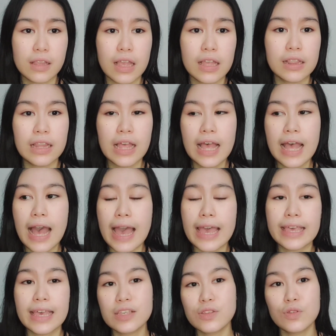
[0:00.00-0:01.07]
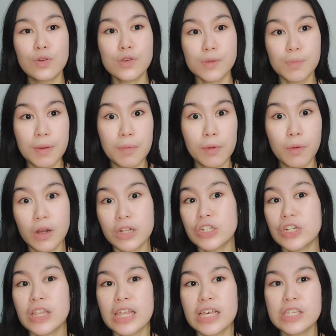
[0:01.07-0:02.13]
And I guess to those people
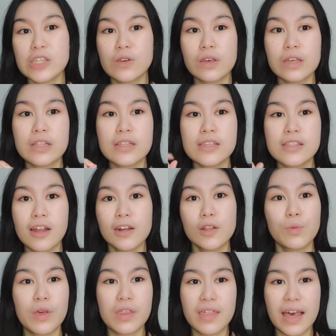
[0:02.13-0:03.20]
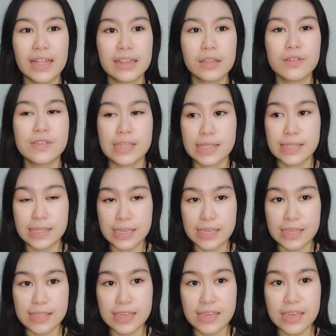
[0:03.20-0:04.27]
watching this, you can start with that because it's
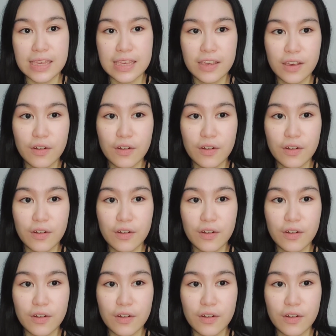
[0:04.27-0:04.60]
easy.